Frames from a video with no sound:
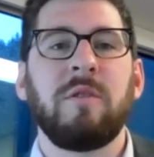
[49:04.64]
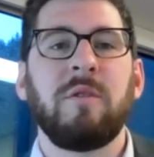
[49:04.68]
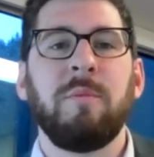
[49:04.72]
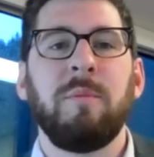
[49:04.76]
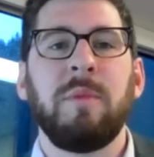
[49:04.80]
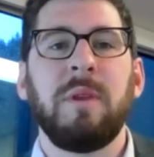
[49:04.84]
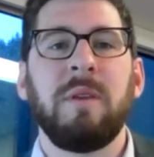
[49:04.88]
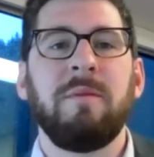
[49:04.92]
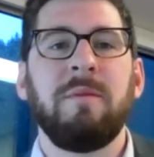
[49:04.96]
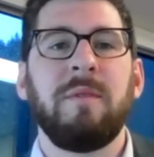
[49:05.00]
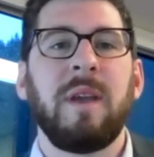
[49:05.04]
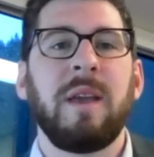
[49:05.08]
to
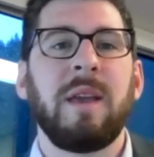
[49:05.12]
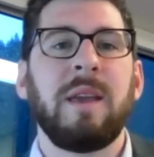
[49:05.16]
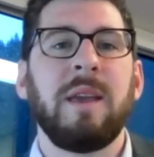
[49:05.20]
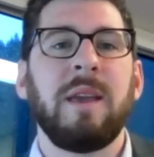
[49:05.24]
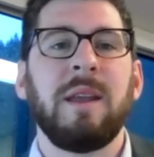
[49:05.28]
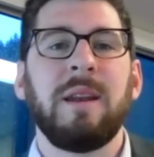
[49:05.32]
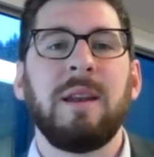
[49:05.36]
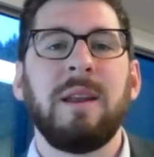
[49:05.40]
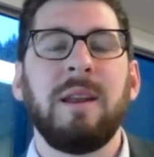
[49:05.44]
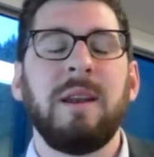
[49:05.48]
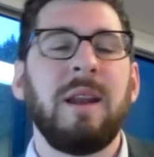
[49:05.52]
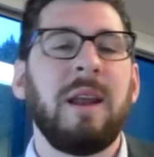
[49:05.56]
be
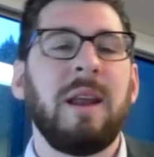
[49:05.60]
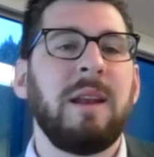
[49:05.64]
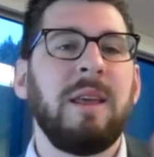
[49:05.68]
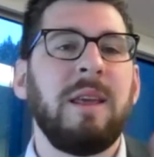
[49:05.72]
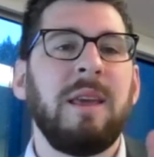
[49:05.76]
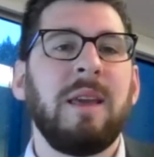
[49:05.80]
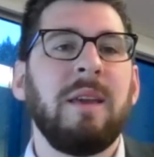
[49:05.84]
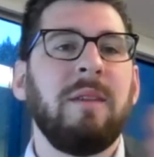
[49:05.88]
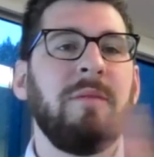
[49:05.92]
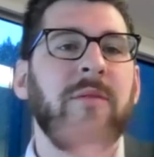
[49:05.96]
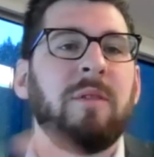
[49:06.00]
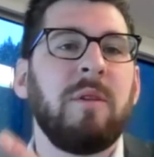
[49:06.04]
vacant in any
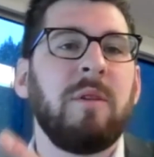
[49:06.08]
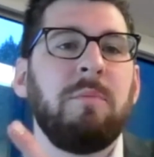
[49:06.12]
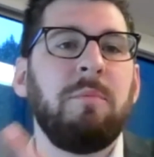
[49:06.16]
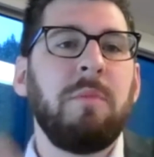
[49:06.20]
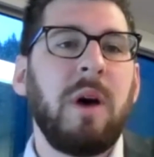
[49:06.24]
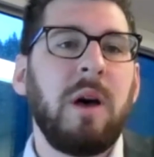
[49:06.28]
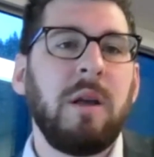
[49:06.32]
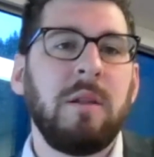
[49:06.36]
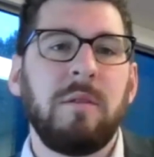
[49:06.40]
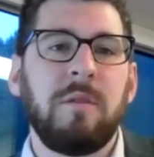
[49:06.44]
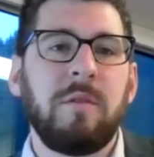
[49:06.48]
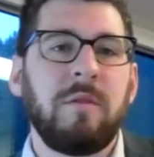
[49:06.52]
given
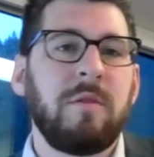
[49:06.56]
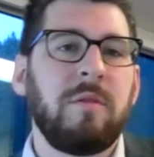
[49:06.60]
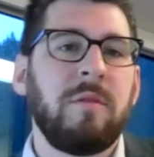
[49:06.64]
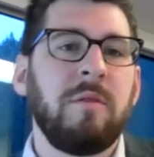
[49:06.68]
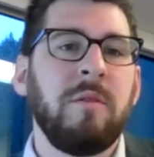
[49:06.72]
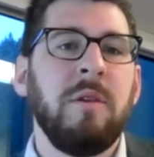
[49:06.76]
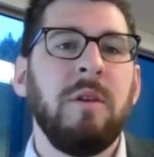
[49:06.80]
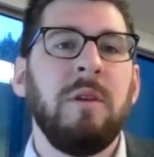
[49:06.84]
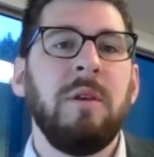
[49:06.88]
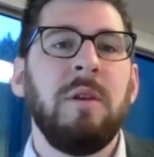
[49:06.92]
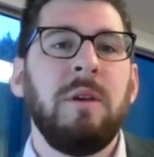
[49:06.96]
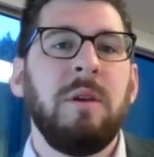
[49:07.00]
month,
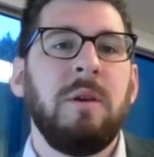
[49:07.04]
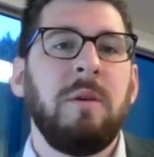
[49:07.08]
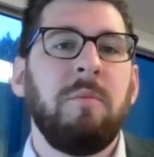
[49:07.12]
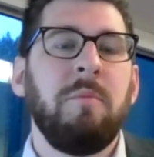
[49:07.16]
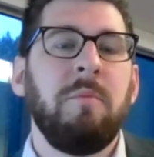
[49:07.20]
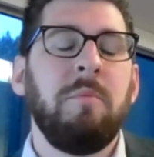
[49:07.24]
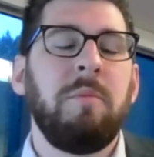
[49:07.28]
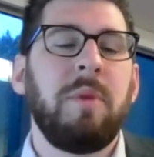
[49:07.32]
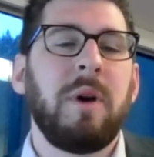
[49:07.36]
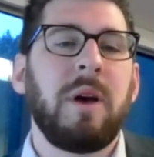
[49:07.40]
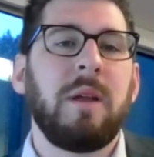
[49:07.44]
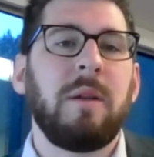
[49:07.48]

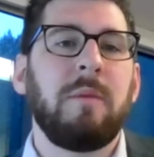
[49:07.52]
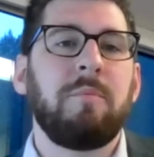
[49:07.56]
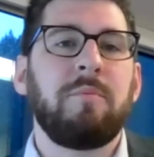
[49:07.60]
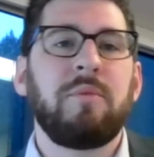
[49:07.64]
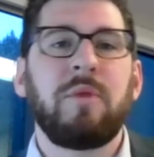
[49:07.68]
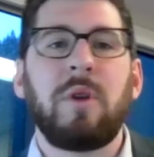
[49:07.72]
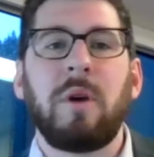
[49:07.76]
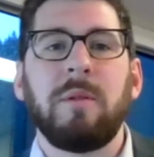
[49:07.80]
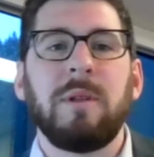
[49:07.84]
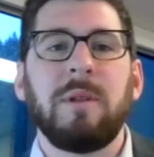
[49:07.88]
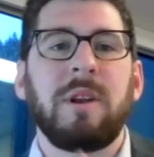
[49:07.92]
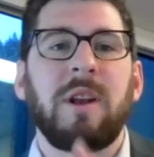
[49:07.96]
but
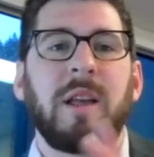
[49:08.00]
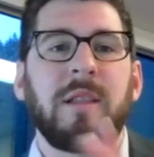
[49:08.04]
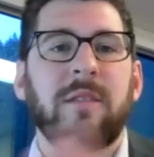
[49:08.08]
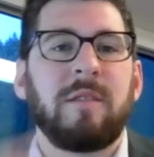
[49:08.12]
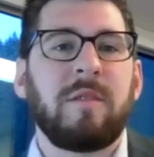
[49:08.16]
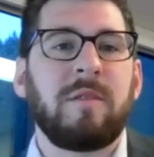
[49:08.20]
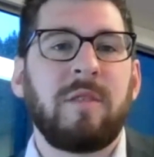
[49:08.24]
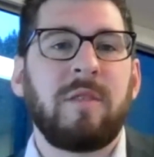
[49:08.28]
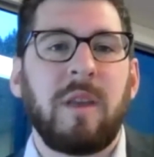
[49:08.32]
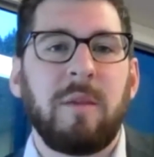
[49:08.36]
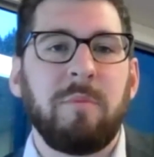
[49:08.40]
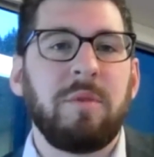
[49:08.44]
probably not the
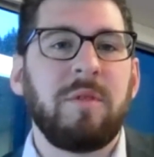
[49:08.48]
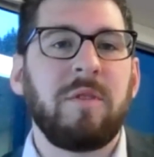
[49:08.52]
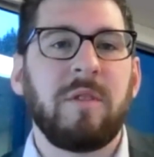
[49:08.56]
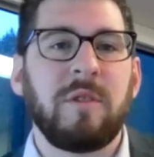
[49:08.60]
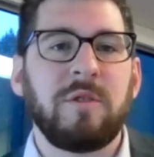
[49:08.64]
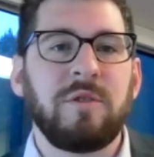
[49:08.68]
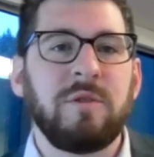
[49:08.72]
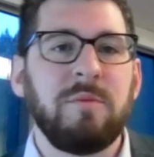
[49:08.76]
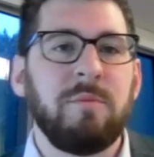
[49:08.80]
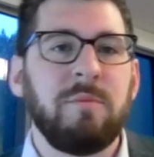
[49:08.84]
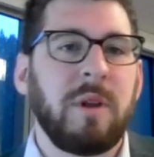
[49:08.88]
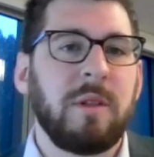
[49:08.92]
same
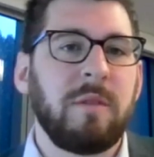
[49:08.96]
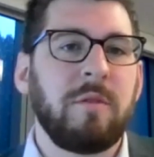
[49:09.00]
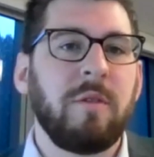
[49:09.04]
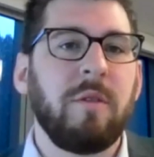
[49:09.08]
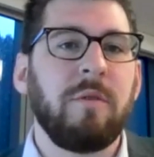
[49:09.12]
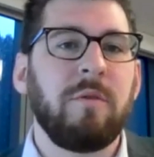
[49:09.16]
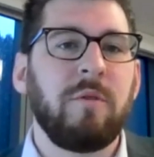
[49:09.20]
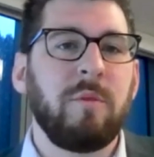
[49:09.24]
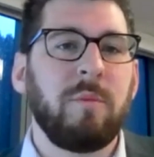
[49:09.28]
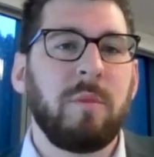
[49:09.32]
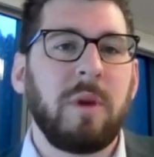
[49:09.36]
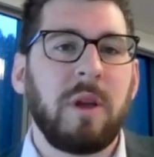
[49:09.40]
position months
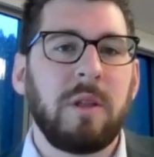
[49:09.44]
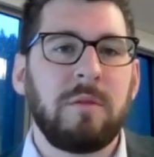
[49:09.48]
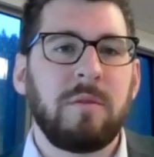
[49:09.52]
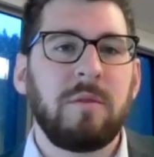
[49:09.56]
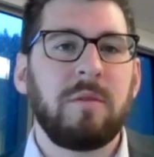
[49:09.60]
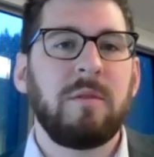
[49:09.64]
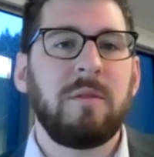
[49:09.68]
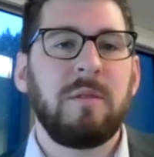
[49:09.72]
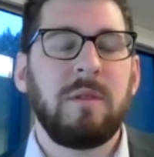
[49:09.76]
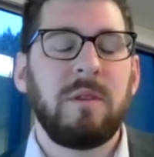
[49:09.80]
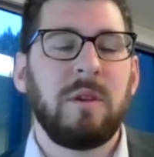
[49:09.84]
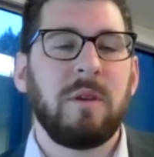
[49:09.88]
over
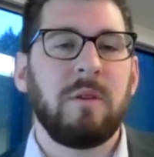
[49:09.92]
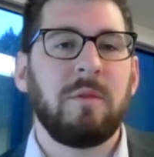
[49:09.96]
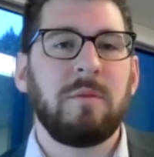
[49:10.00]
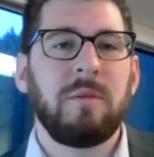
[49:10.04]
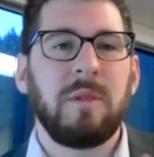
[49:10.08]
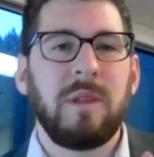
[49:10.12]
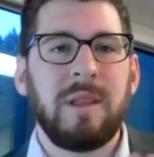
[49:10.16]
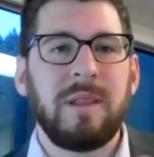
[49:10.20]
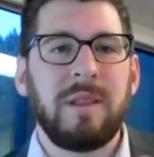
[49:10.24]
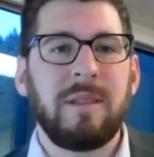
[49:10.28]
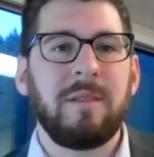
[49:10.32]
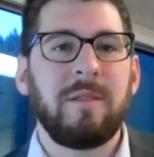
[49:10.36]
months.
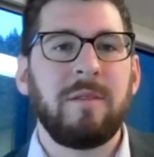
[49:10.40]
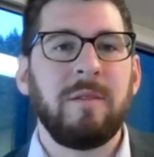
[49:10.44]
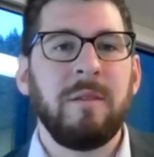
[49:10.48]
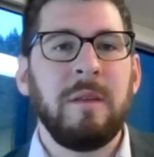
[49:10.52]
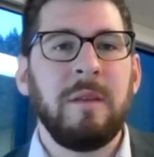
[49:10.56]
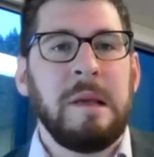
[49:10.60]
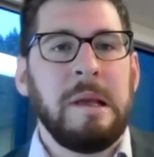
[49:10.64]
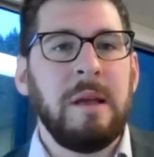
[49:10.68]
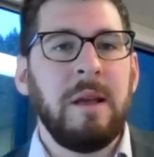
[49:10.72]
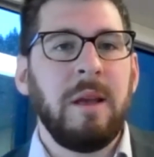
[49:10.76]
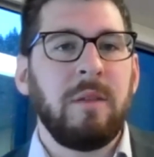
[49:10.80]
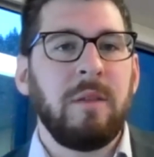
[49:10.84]
It's
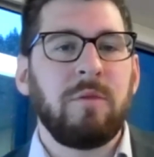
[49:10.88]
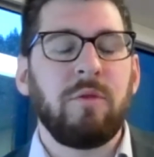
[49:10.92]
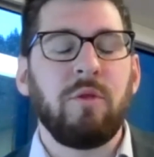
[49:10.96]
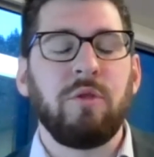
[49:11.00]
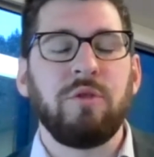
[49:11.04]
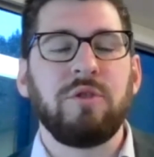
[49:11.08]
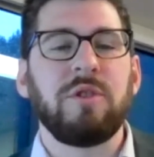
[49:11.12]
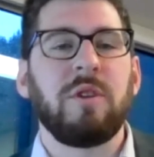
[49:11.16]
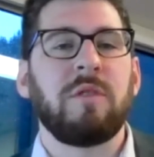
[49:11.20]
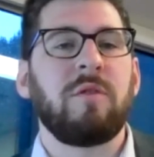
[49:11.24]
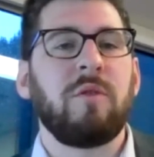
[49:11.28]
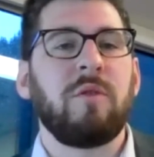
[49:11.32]
sort
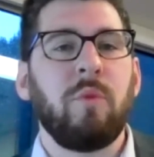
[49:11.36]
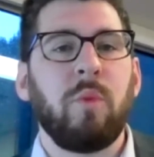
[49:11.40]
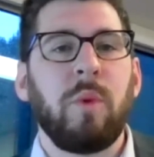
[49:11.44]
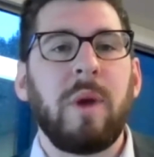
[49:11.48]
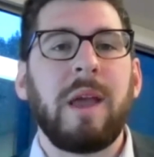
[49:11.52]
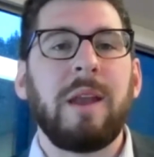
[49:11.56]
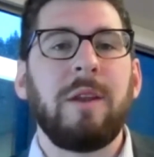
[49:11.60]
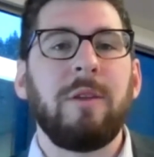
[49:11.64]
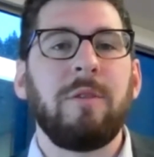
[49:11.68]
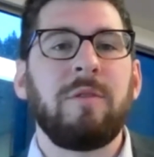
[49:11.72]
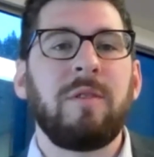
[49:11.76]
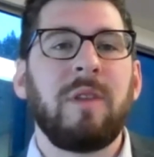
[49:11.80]
of just a
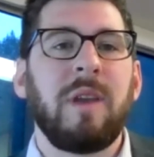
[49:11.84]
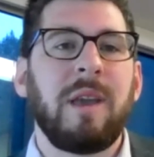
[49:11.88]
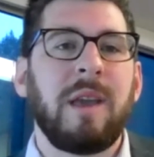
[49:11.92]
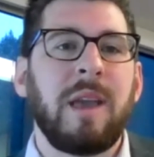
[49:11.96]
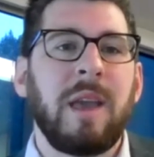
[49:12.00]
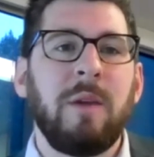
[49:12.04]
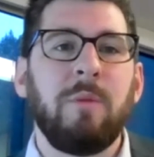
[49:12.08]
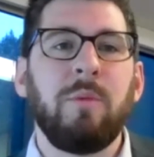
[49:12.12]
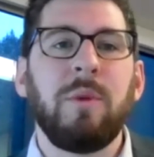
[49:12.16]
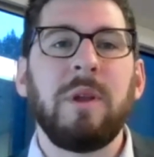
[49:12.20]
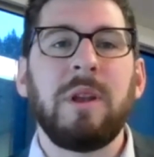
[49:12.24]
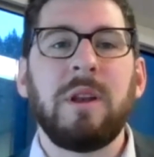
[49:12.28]
way to say,
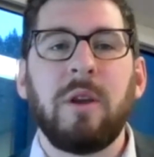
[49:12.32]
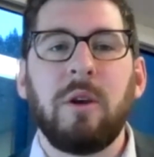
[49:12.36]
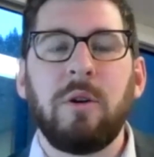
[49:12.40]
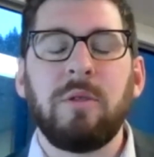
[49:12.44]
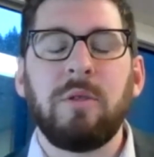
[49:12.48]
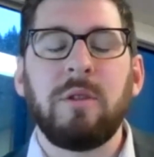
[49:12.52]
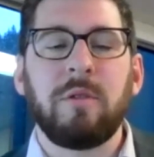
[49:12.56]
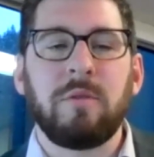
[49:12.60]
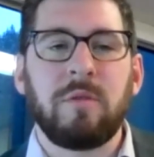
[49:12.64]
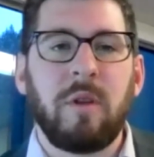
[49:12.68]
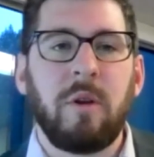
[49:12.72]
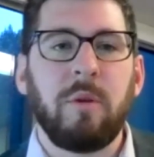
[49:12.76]
hey, we know
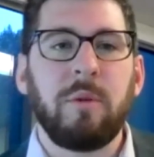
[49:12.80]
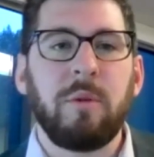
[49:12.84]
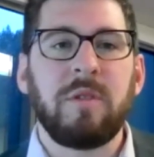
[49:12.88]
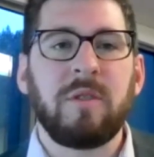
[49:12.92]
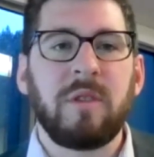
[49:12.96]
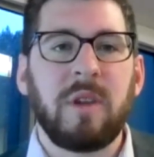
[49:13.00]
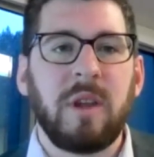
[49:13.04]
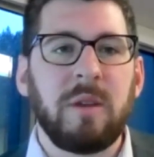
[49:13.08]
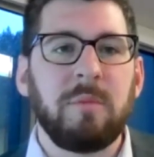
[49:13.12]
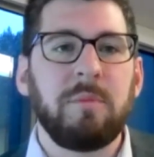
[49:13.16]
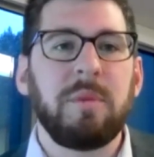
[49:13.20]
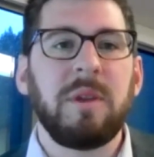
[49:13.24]
there's always
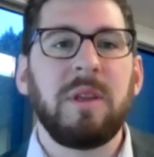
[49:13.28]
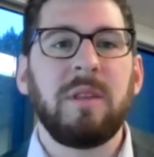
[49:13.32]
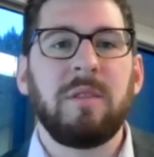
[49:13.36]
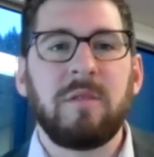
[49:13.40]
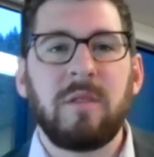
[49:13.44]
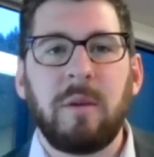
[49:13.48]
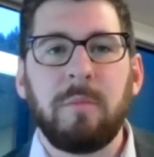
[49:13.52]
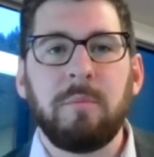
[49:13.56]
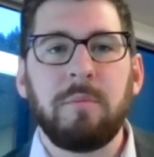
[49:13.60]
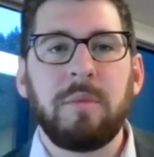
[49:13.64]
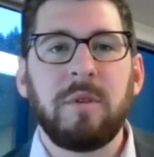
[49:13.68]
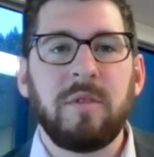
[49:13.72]
going to be
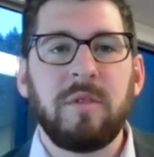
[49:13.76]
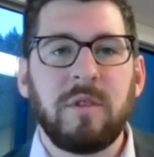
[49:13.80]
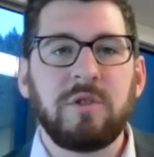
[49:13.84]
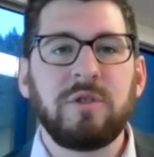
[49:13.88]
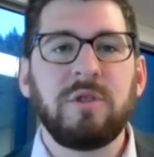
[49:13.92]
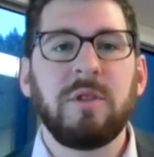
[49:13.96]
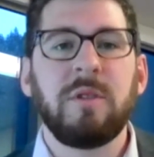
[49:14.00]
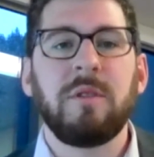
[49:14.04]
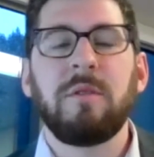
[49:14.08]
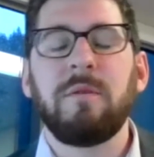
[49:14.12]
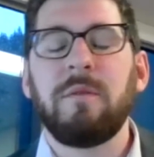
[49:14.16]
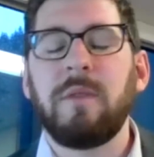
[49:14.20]
some
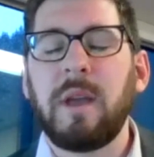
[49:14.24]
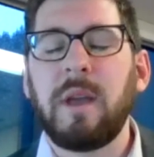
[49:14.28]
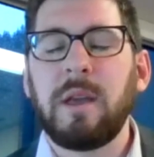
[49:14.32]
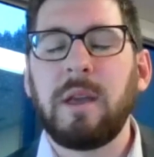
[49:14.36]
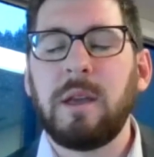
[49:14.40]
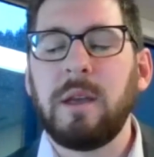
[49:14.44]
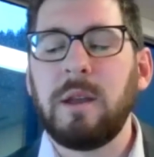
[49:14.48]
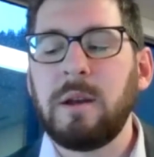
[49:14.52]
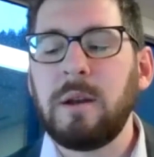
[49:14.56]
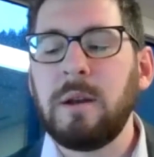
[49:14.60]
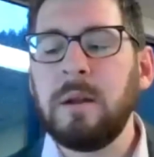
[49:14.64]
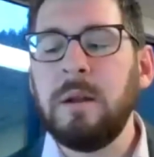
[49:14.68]
positions
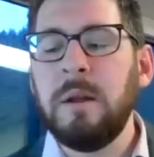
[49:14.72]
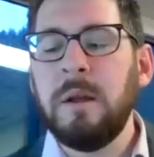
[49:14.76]
vacant.